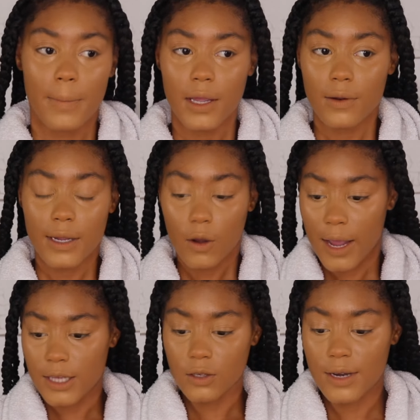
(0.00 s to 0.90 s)
Period.
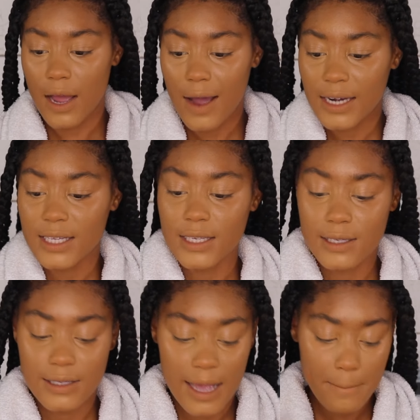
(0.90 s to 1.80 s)
Okay, so now I need to
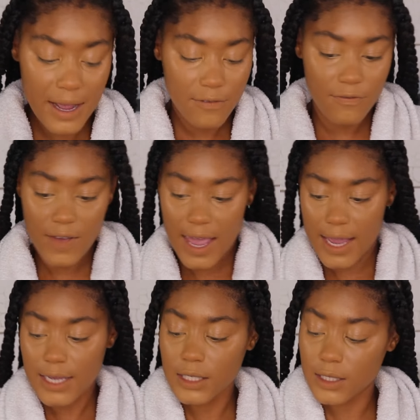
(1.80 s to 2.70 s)
set my
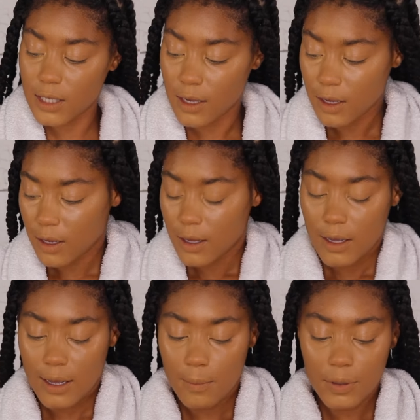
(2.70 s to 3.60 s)
face
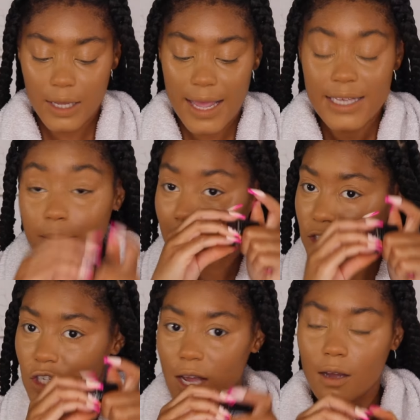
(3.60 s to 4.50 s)
in place. Make
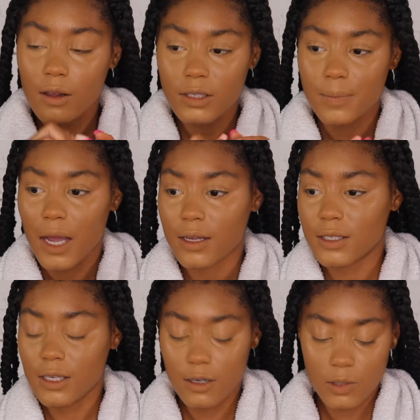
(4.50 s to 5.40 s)
sure y'all close up y'all
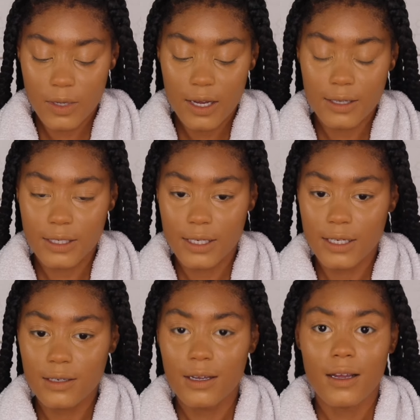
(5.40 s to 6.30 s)
concealers when y'all
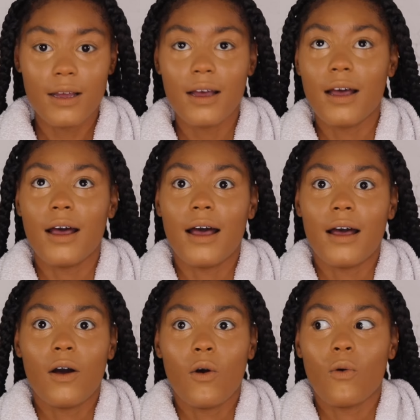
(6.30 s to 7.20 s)
done.
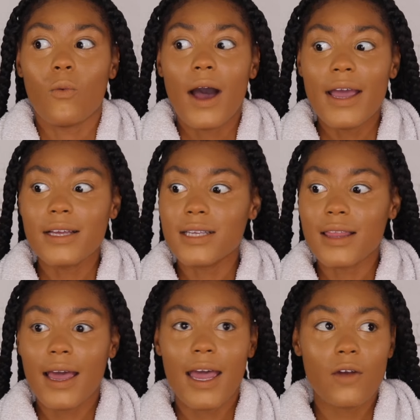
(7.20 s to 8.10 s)
Why is it
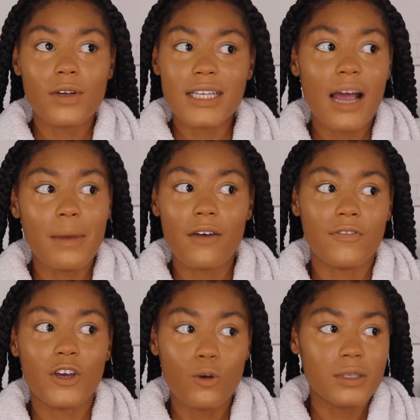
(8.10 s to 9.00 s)
that every time I
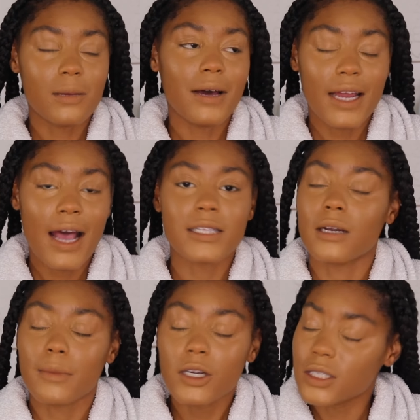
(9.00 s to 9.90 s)
film, somebody has an
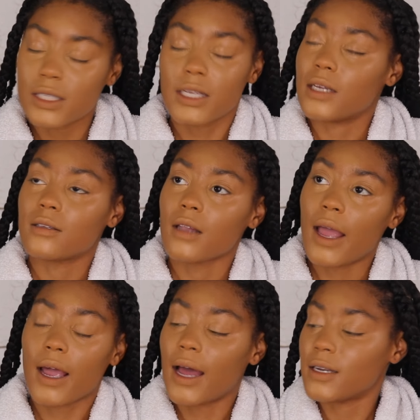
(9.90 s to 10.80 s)
emergency?
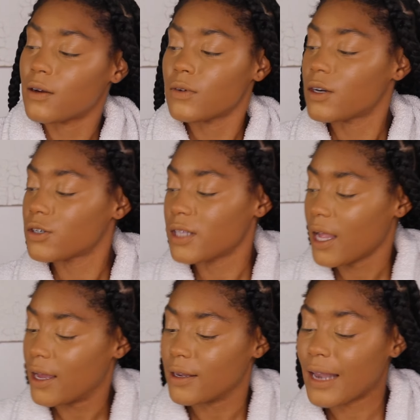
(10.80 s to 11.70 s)
Like, I don't
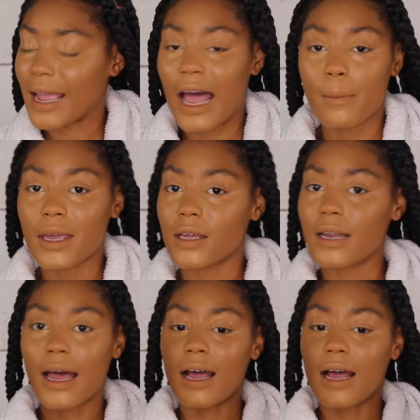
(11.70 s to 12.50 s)
understand. Like, I mean,